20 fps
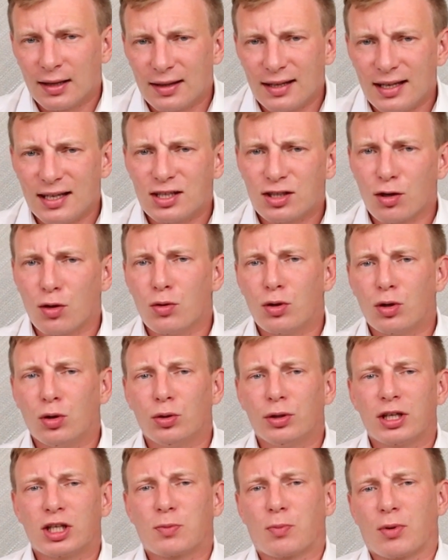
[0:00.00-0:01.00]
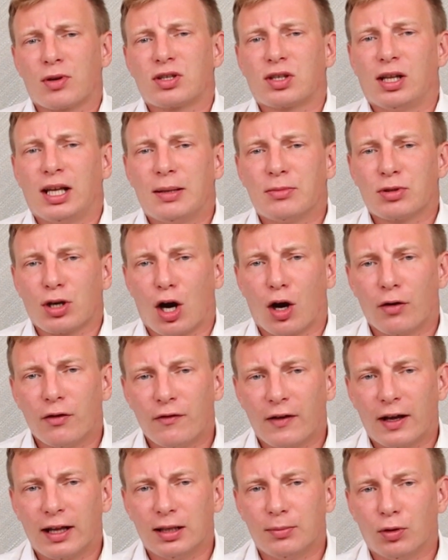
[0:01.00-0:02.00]
These so-called express claims are
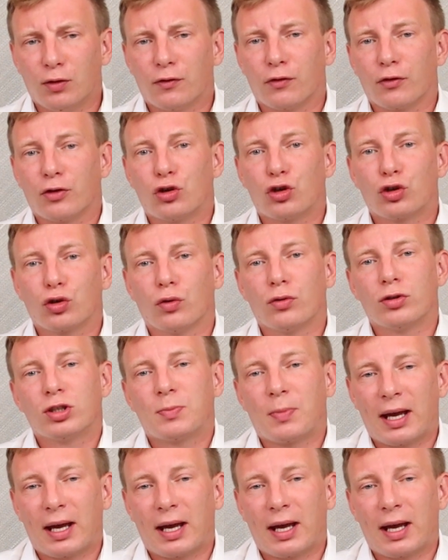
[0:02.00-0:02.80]
available for insurance